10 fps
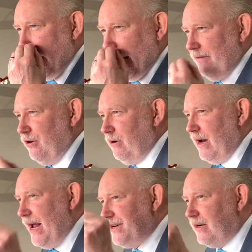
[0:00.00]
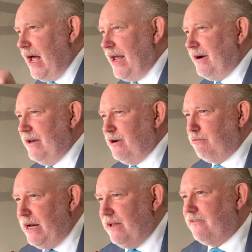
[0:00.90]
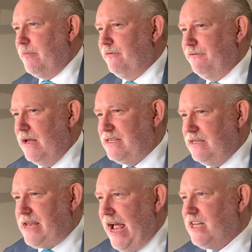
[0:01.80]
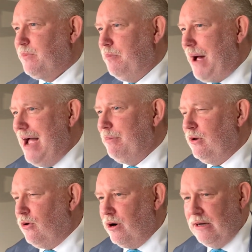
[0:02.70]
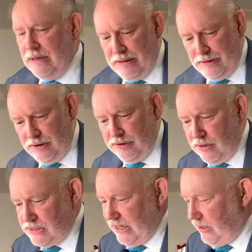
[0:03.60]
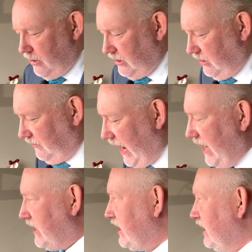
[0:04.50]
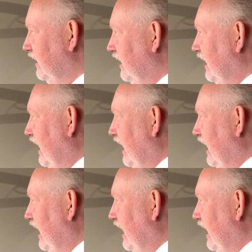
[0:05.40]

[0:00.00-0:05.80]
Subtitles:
and if you're an underliner and you're reading from a tangible Bible or you're using your device,